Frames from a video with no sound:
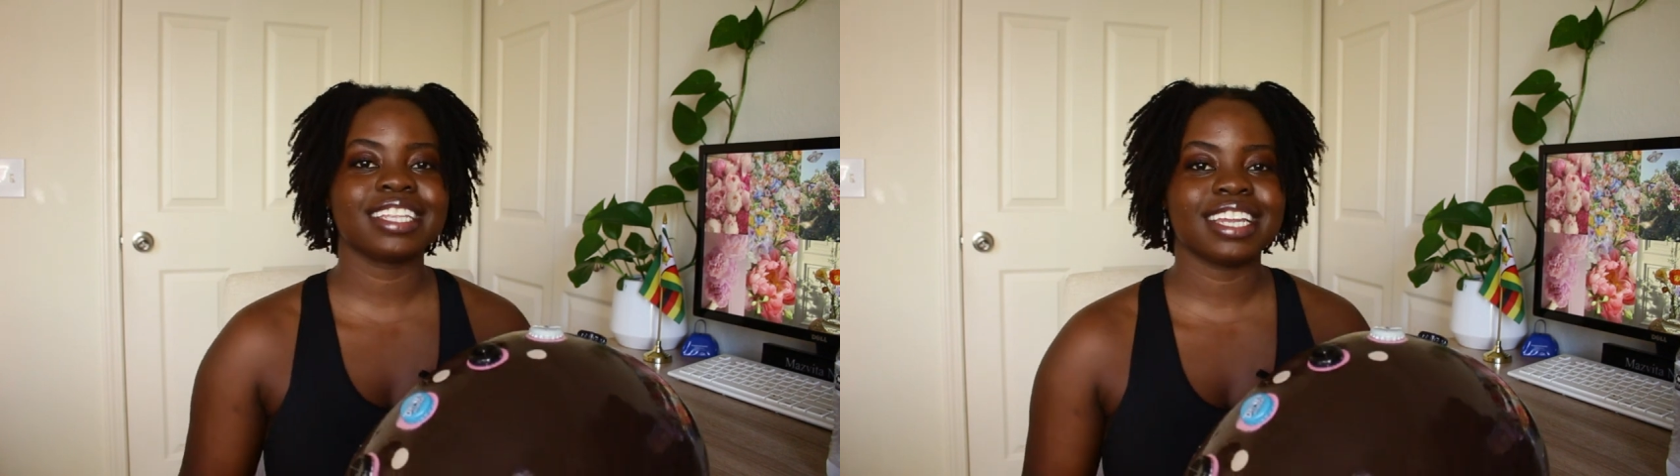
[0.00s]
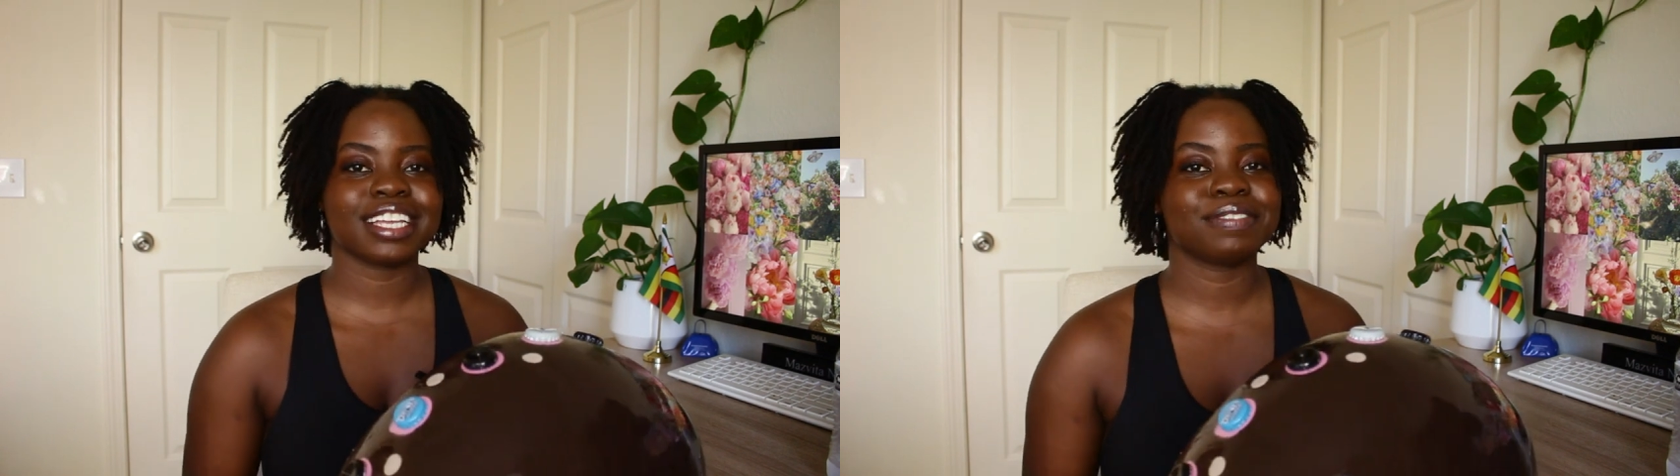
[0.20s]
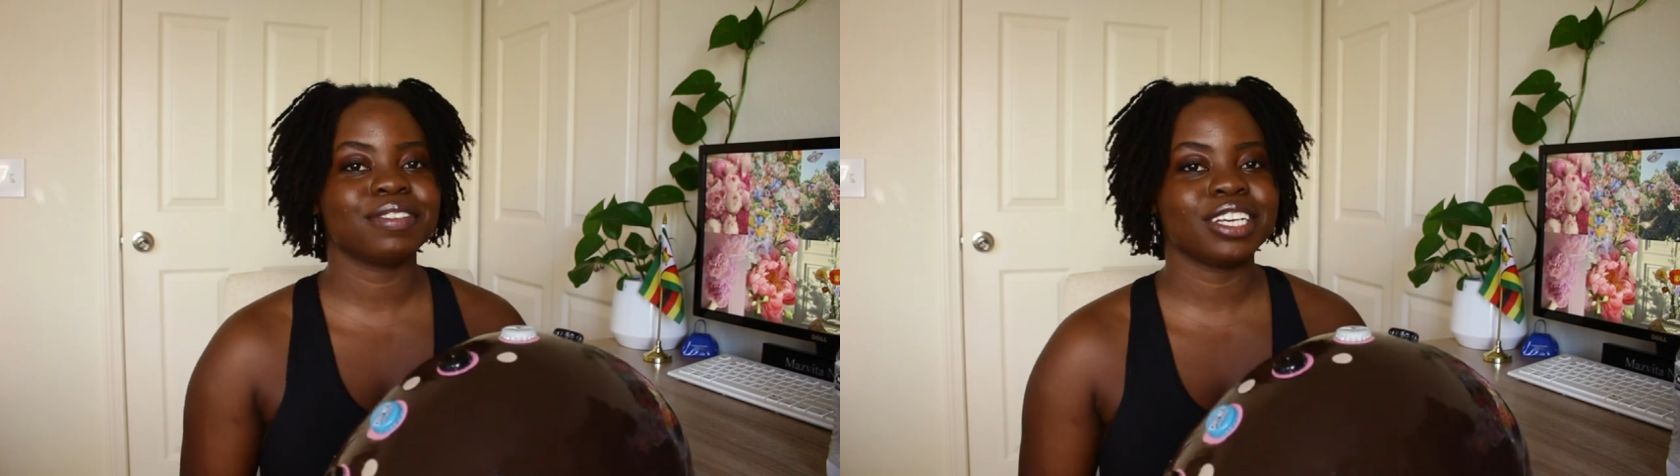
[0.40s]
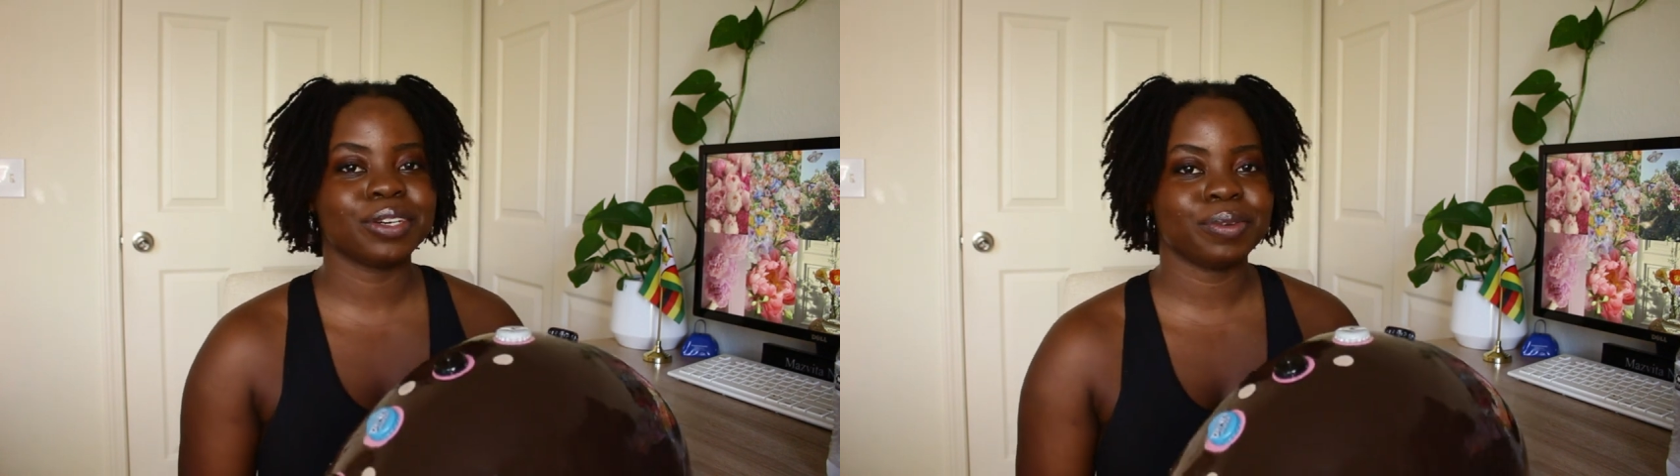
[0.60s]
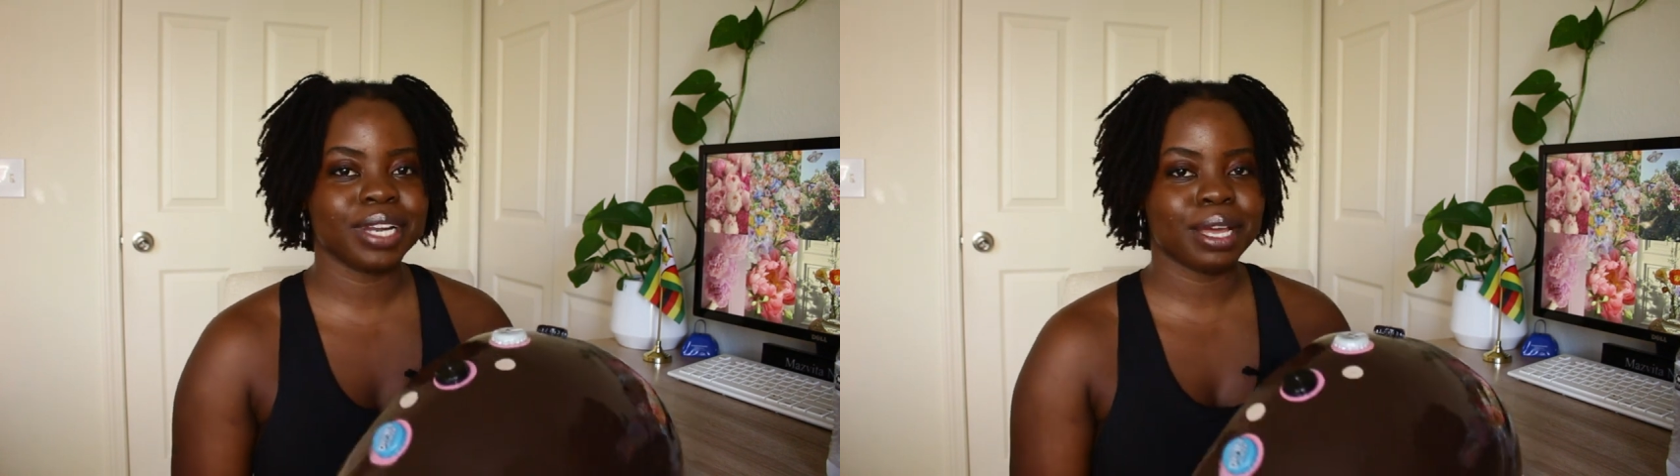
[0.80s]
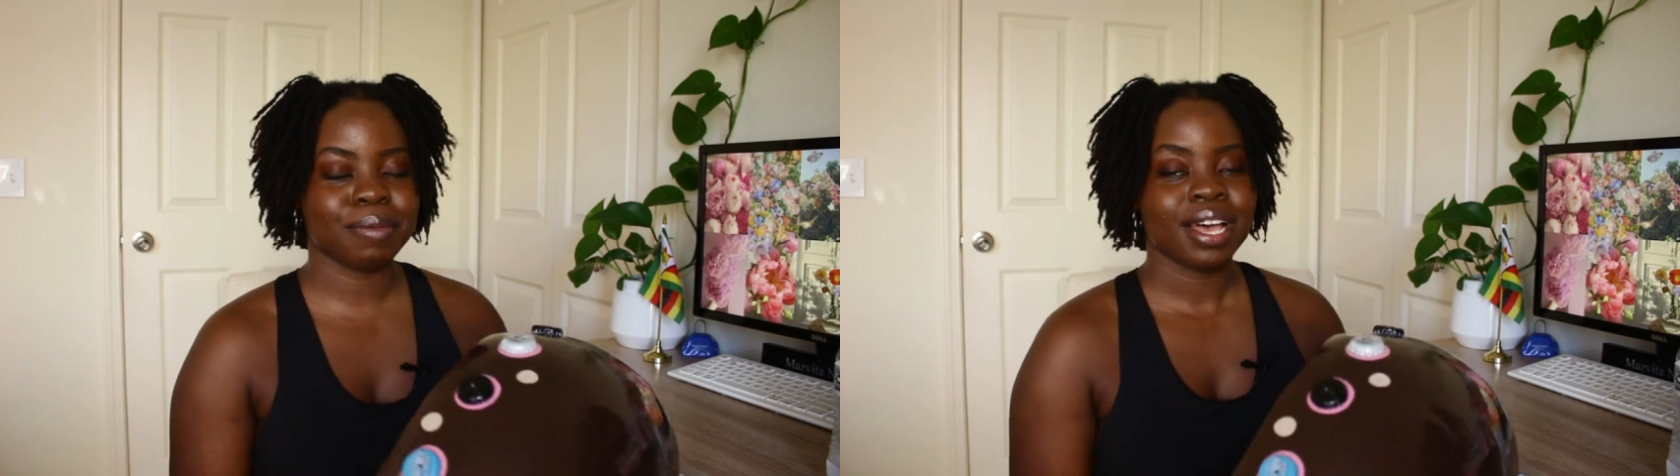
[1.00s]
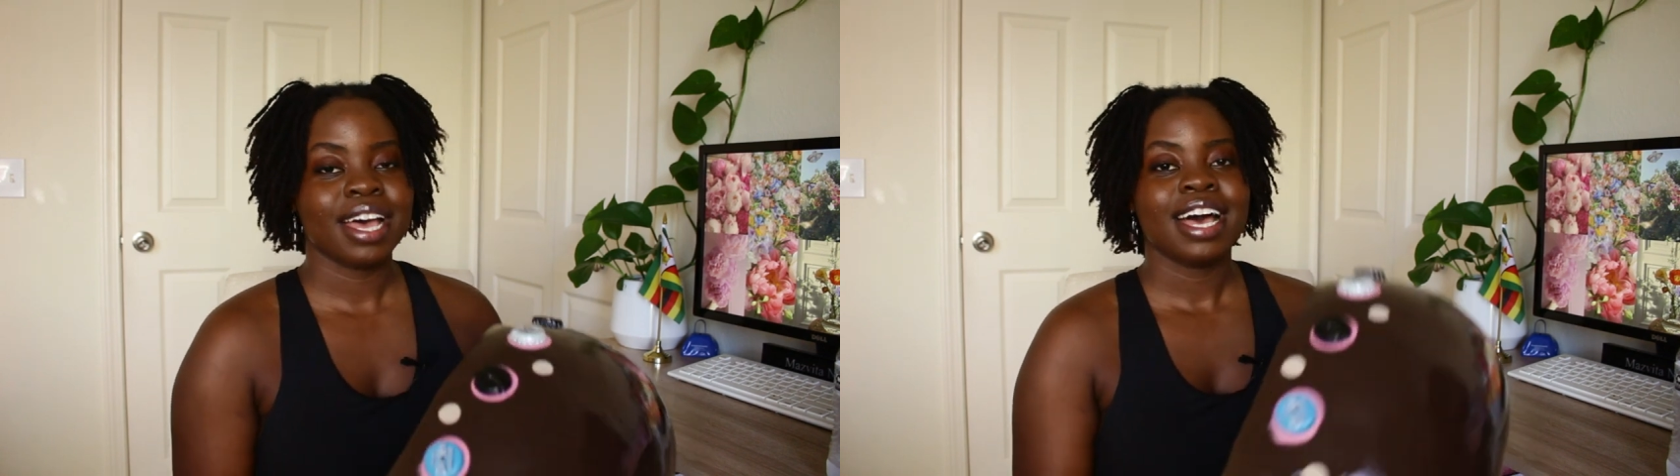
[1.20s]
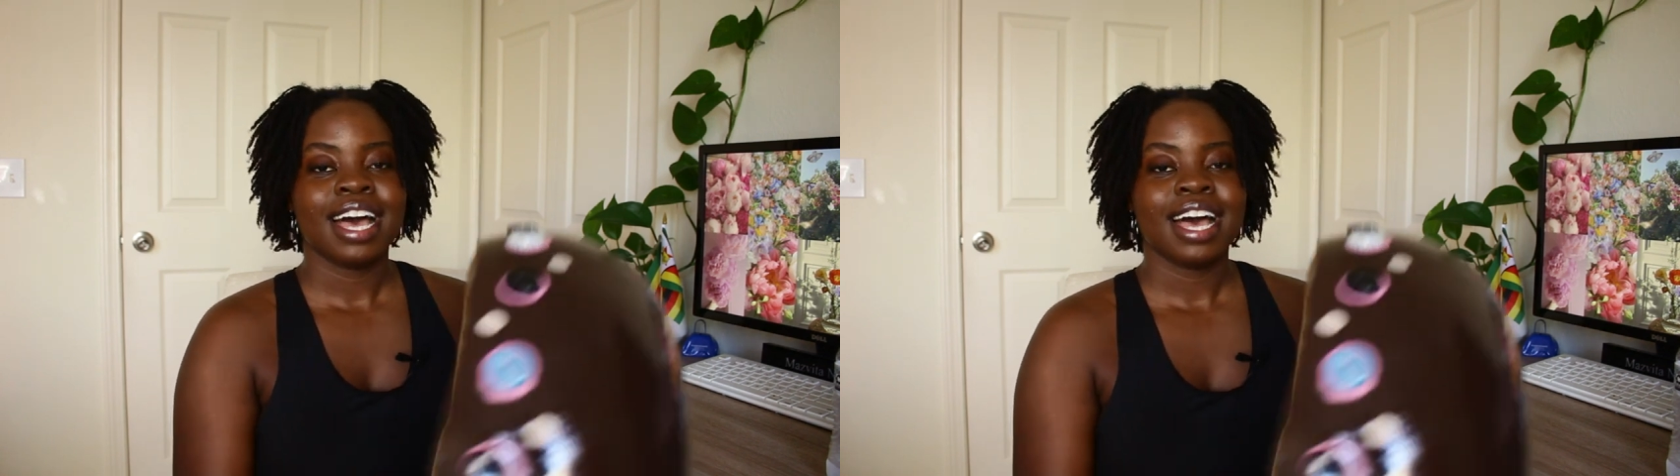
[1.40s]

in the next video when I'm